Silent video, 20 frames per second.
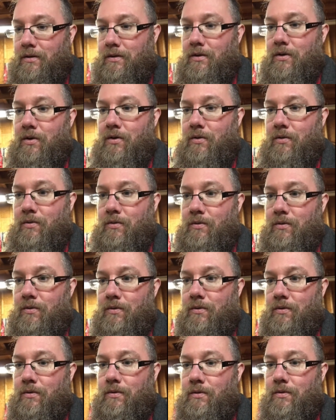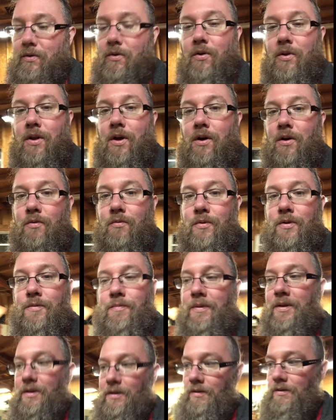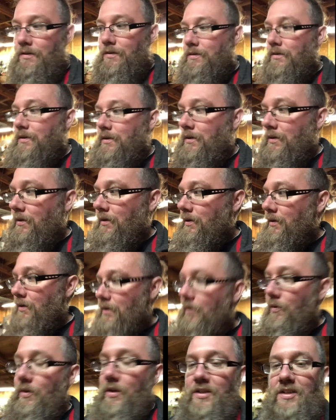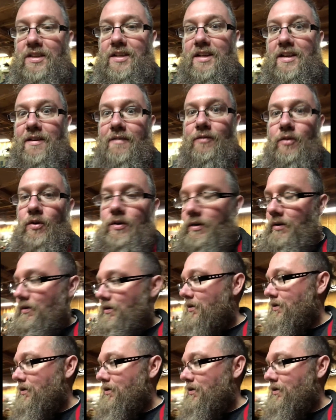go go along with me on this endeavor.